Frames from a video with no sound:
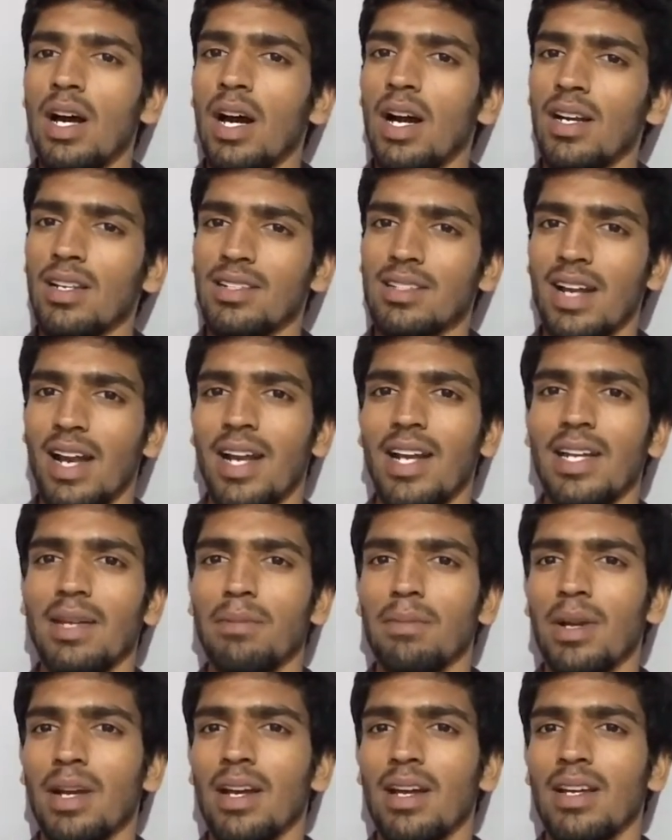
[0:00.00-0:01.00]
and
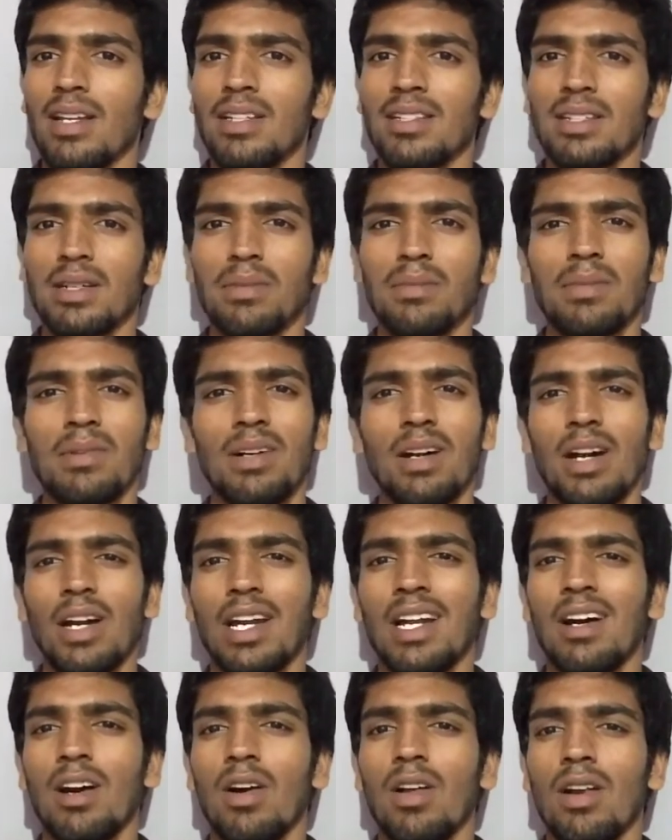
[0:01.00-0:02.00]
sliding mechanism
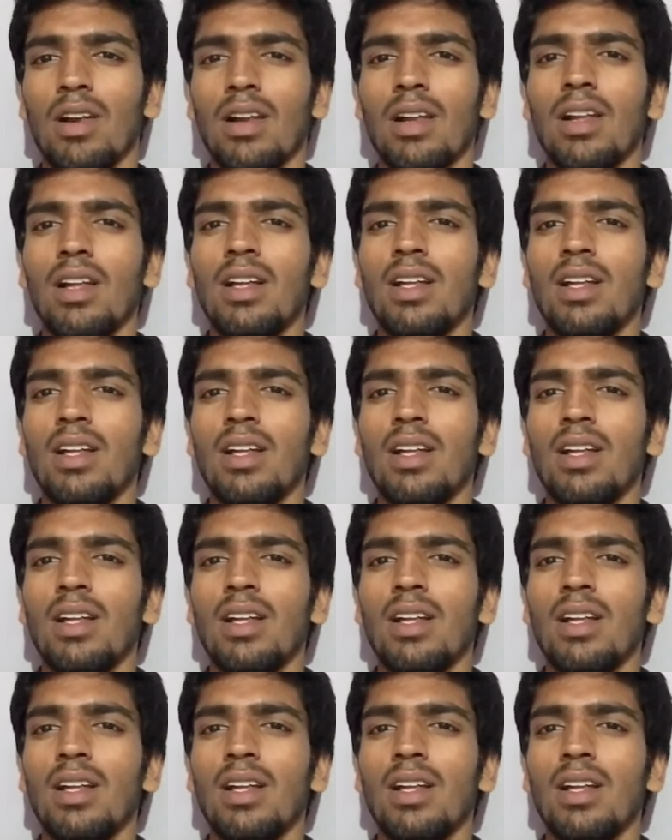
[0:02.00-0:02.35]
and all.